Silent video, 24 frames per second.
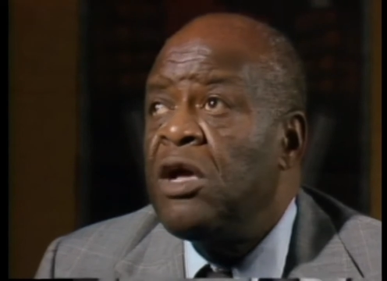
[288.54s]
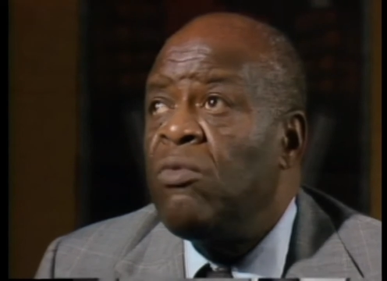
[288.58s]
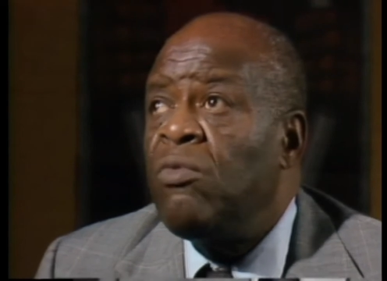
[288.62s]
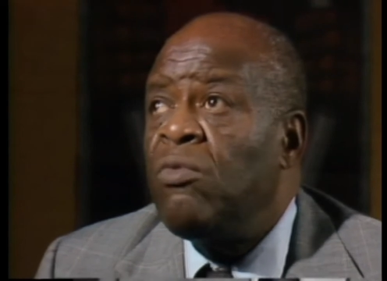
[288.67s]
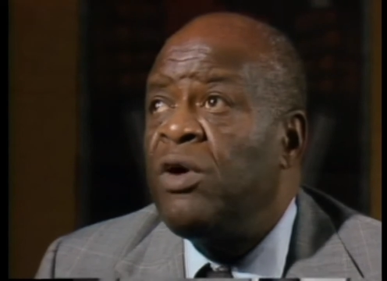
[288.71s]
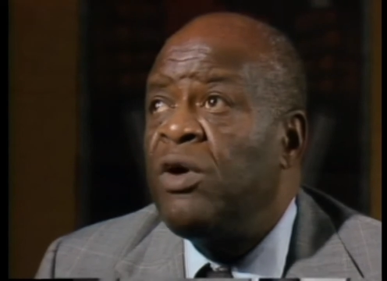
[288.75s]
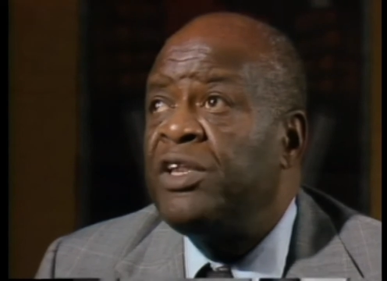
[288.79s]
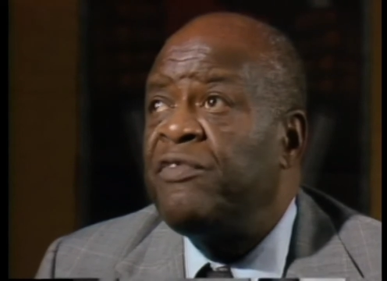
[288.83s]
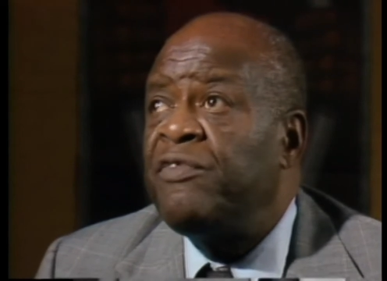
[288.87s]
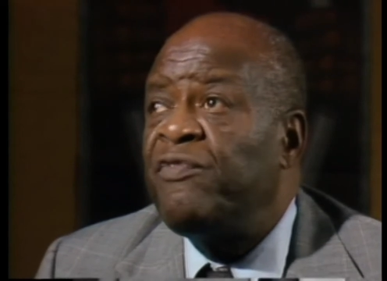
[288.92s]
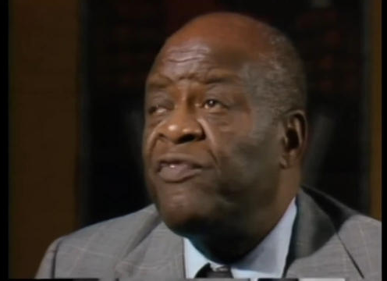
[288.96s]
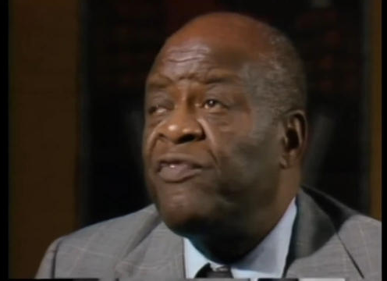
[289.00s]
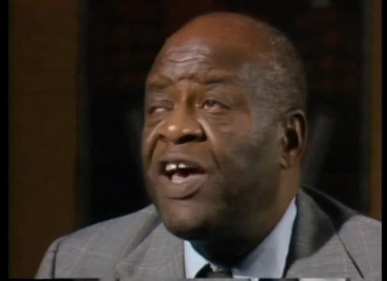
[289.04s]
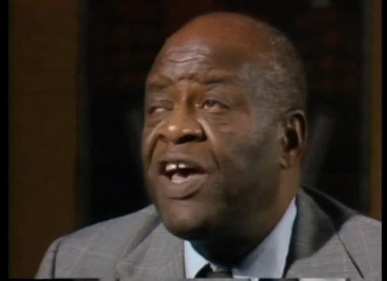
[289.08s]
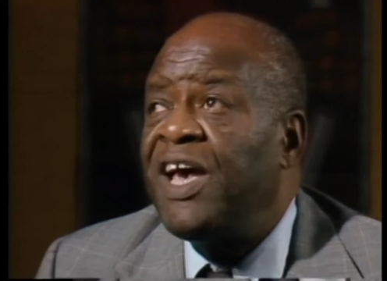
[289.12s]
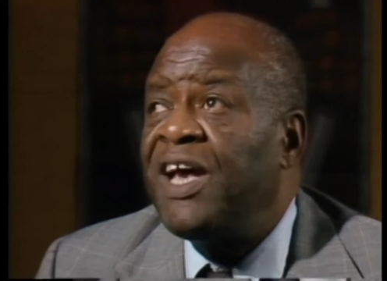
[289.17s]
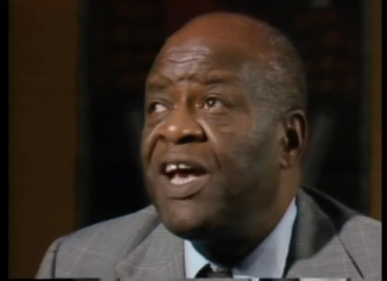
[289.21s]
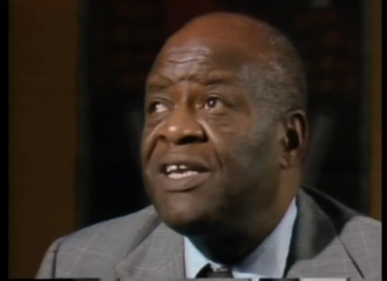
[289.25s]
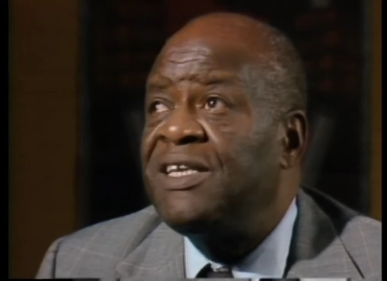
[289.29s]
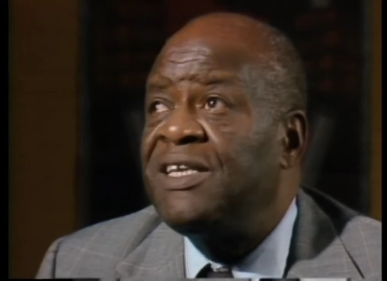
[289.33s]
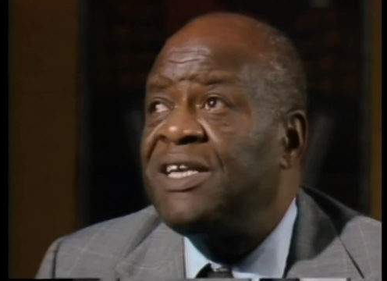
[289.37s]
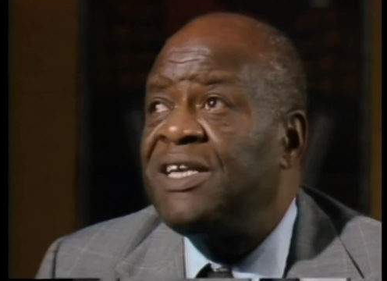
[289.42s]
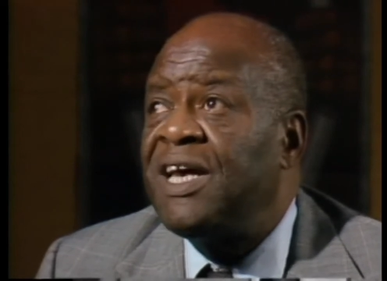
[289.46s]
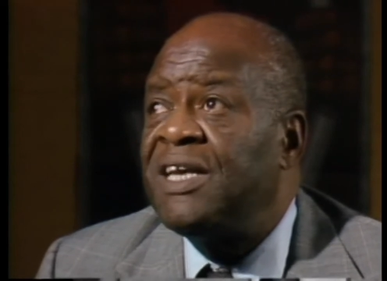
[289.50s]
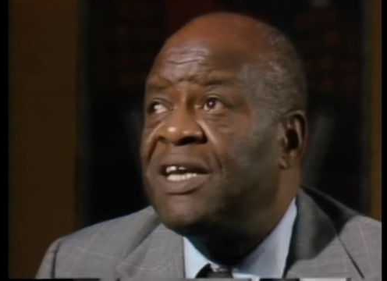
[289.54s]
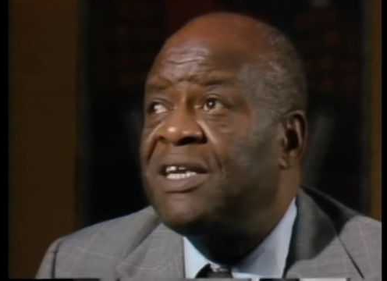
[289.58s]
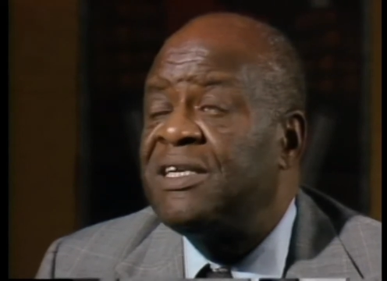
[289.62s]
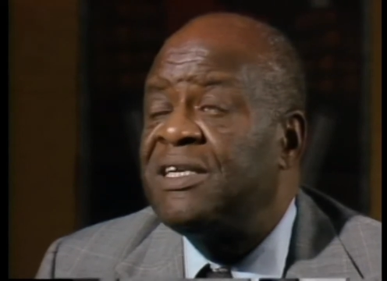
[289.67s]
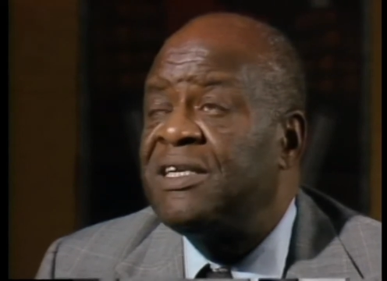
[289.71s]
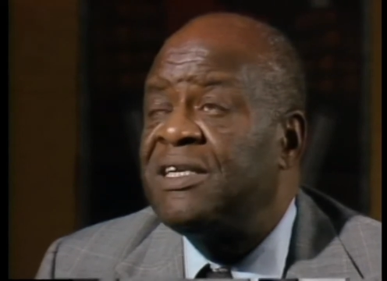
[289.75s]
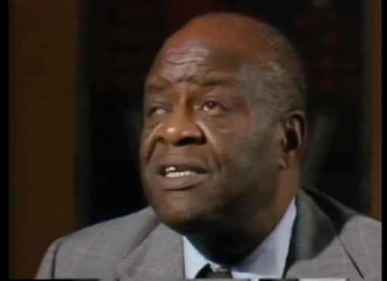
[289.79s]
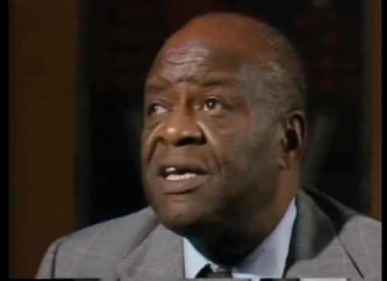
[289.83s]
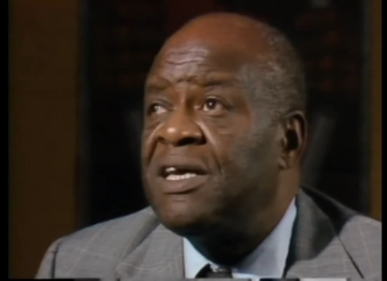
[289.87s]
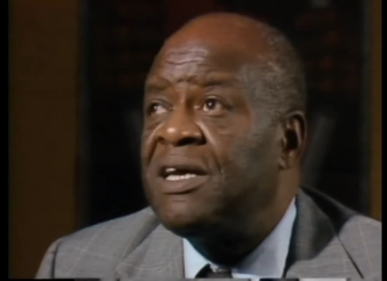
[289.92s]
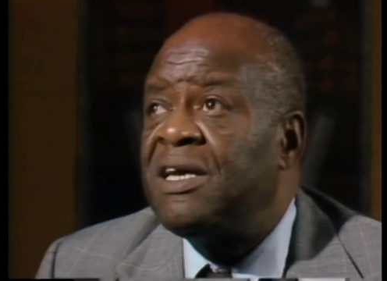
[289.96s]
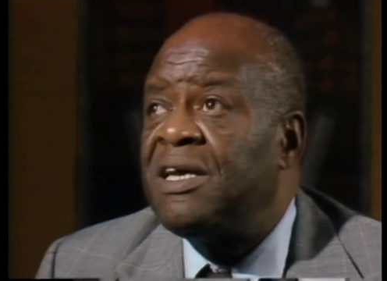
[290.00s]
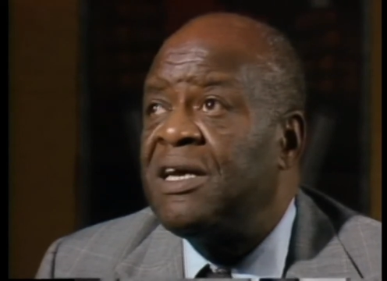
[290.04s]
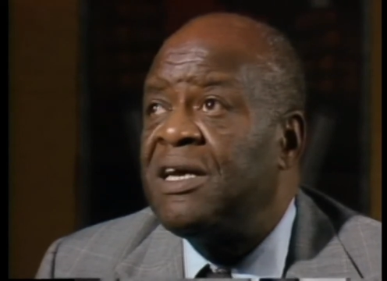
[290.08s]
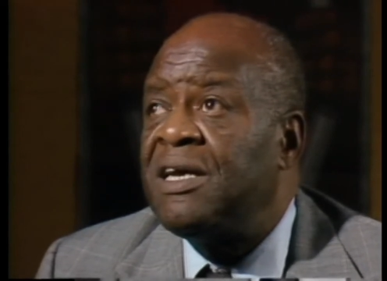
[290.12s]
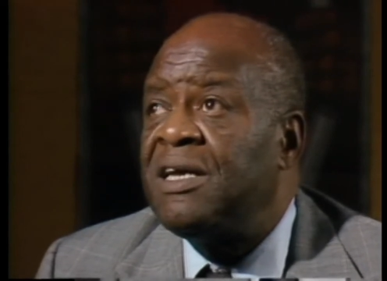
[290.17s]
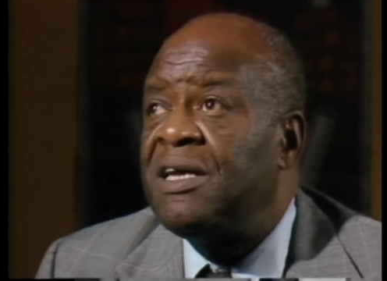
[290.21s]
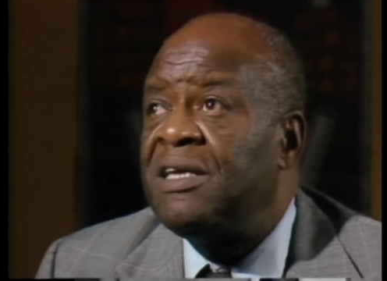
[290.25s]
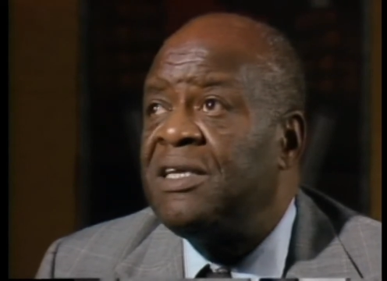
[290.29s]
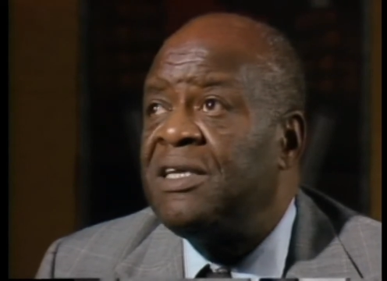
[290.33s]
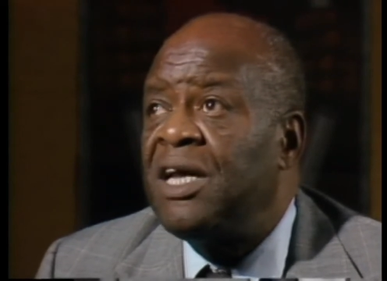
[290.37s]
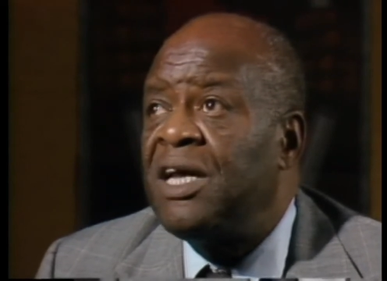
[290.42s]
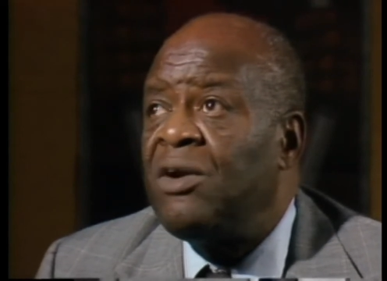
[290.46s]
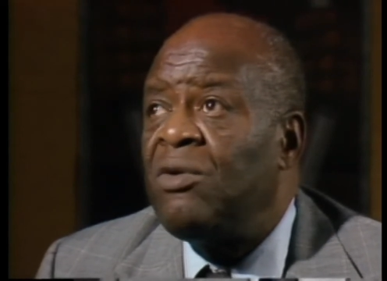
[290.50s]
was the fact that
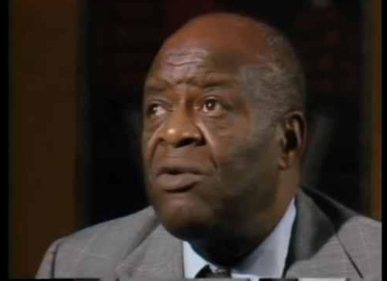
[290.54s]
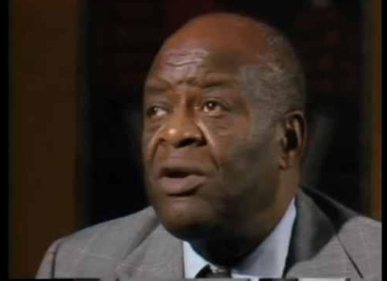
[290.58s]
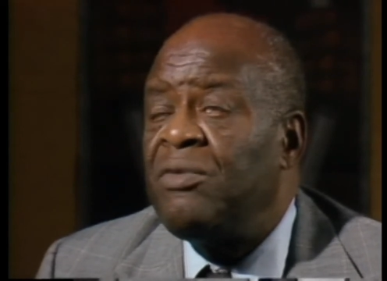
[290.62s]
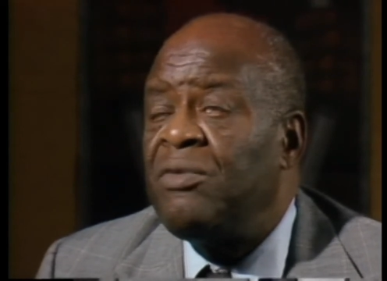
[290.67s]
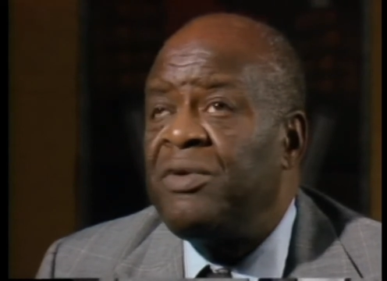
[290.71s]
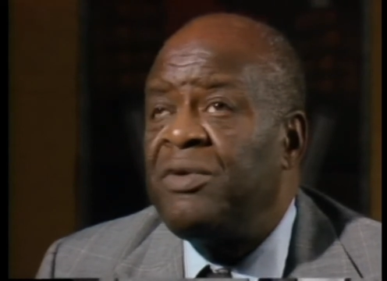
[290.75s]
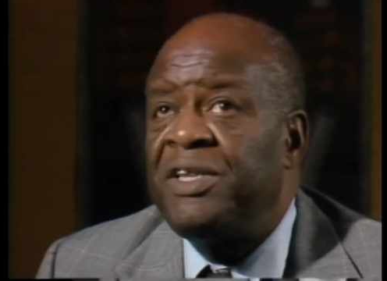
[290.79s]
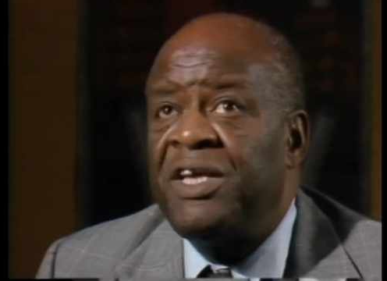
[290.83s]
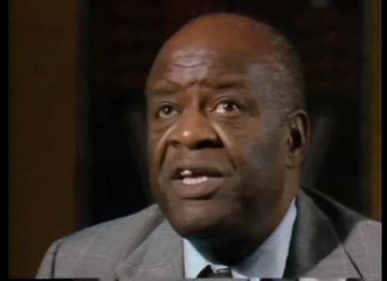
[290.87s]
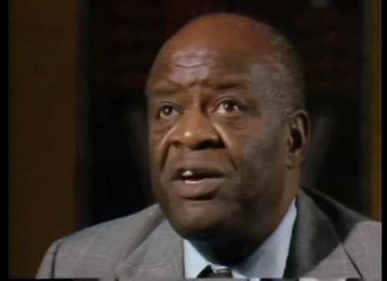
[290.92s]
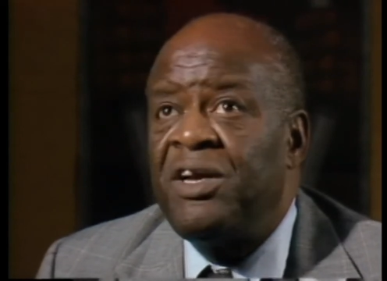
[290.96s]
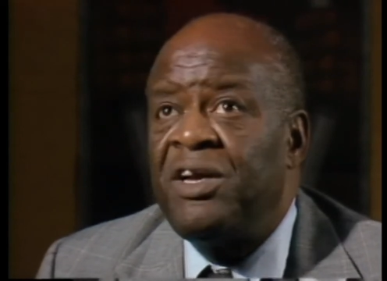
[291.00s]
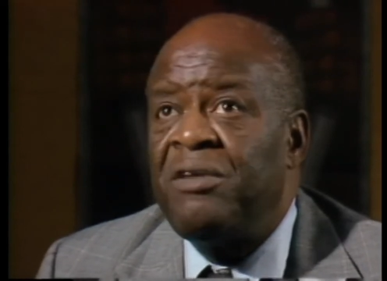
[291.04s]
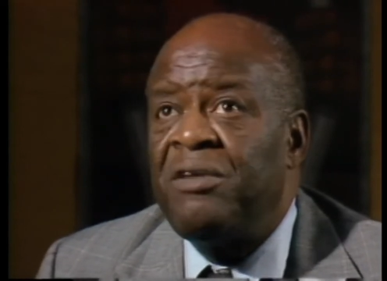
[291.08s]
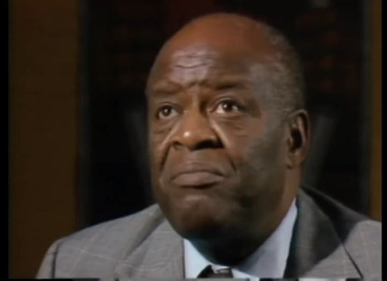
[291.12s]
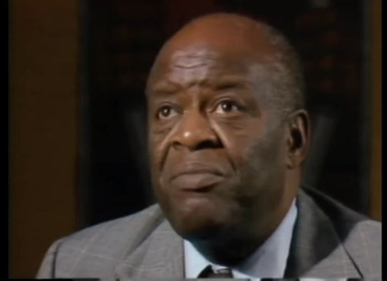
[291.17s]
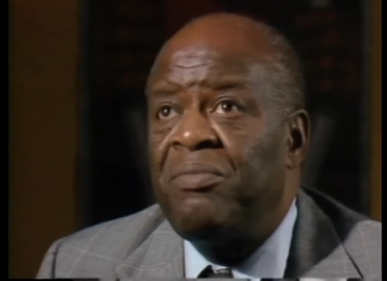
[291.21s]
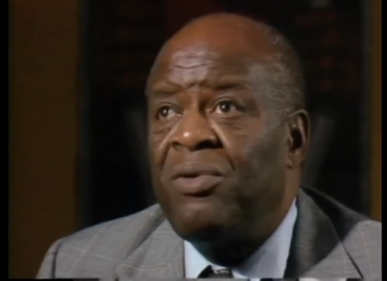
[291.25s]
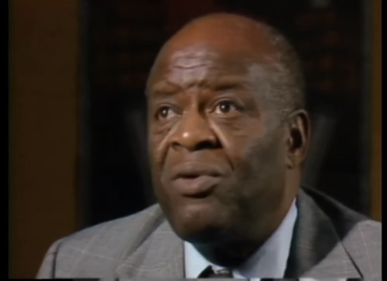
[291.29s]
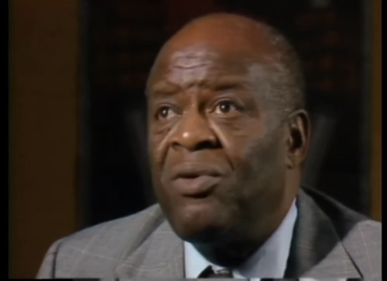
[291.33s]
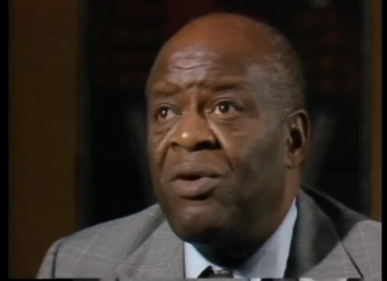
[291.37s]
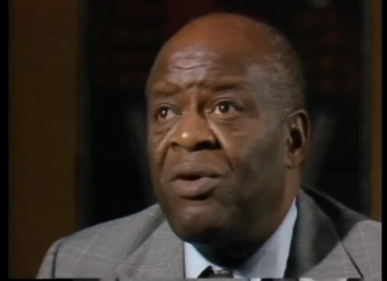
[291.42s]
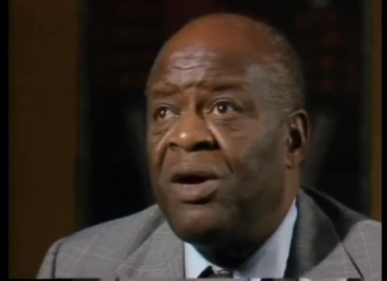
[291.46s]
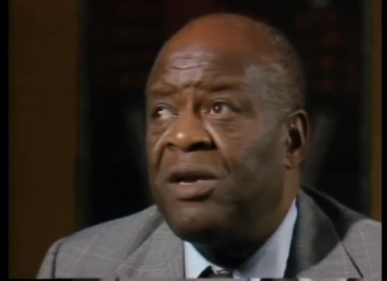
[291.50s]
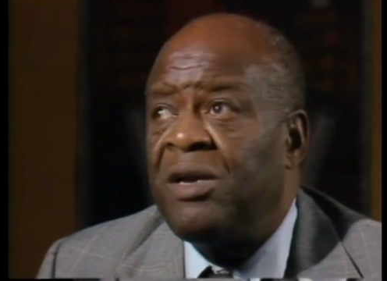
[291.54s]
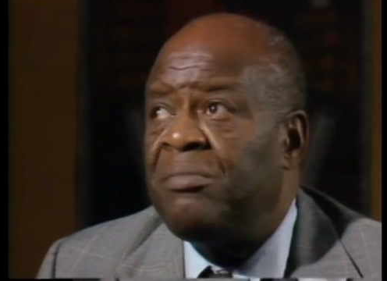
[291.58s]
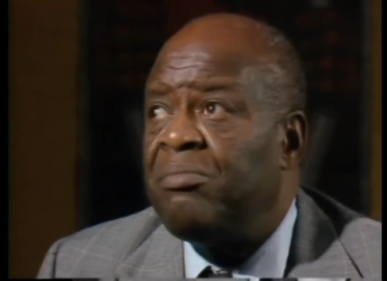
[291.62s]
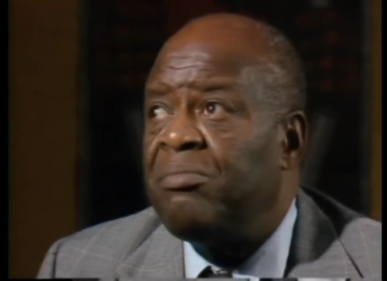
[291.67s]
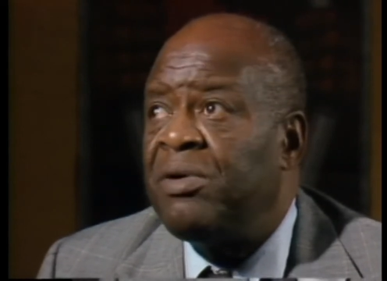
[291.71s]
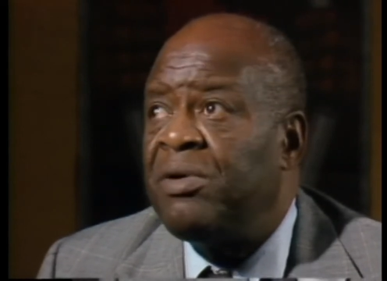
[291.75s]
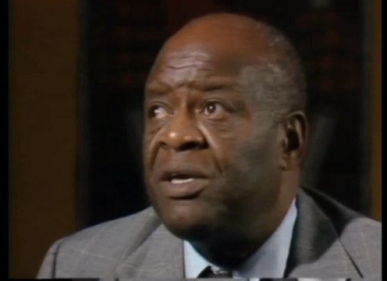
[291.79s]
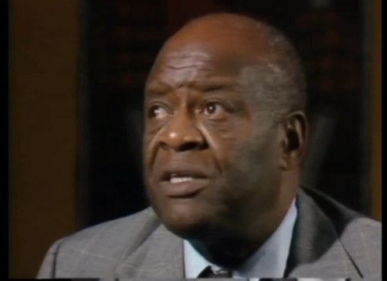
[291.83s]
not only were they unemployed,